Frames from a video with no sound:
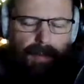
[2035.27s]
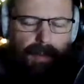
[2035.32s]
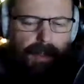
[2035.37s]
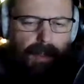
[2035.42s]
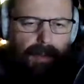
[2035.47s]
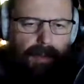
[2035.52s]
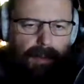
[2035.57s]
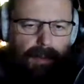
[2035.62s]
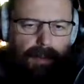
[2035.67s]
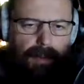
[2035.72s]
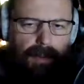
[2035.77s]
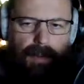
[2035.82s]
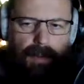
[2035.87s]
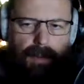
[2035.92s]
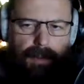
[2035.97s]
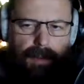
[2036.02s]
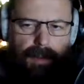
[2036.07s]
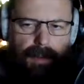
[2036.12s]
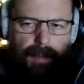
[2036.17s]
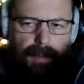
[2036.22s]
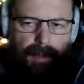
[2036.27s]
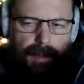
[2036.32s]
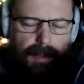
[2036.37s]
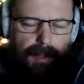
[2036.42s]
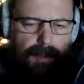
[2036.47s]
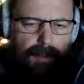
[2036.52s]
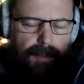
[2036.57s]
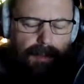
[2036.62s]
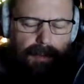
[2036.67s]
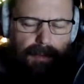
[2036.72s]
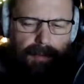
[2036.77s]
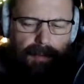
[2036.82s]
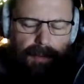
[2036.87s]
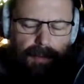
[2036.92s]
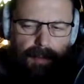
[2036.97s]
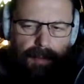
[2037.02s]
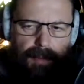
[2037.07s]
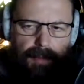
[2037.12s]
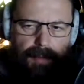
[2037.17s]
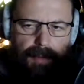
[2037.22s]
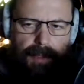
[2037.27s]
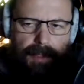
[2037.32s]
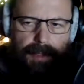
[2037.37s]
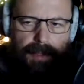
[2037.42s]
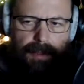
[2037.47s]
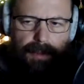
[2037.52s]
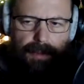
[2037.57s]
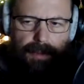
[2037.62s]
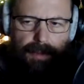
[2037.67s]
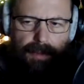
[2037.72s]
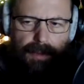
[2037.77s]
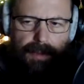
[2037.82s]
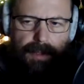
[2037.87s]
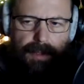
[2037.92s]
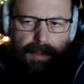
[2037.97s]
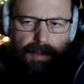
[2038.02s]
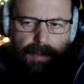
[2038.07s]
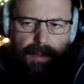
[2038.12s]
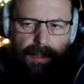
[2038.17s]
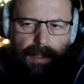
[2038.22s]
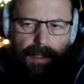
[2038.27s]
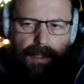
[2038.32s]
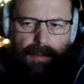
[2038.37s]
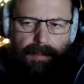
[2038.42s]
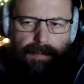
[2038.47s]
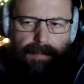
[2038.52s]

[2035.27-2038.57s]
recording audiobooks for professional use. Okay.